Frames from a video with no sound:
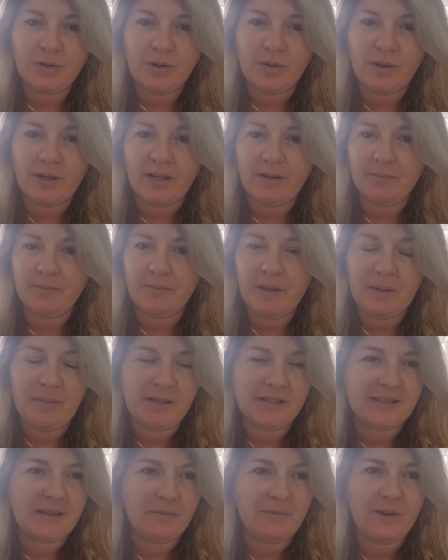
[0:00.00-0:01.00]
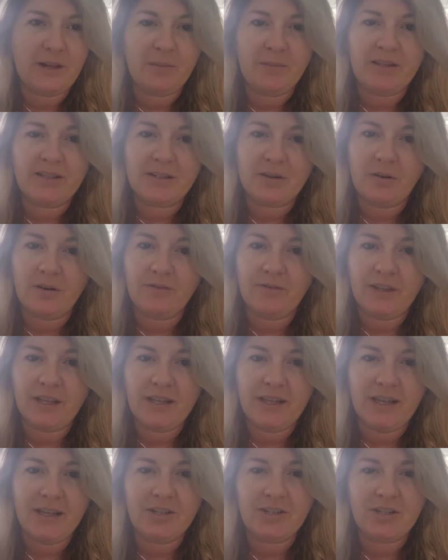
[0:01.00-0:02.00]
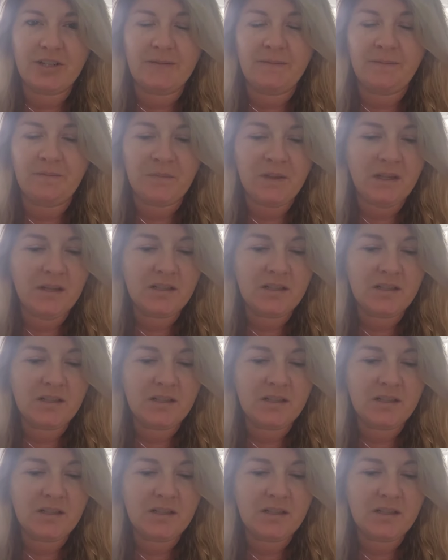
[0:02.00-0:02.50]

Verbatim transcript: going maybe some families go on vacation.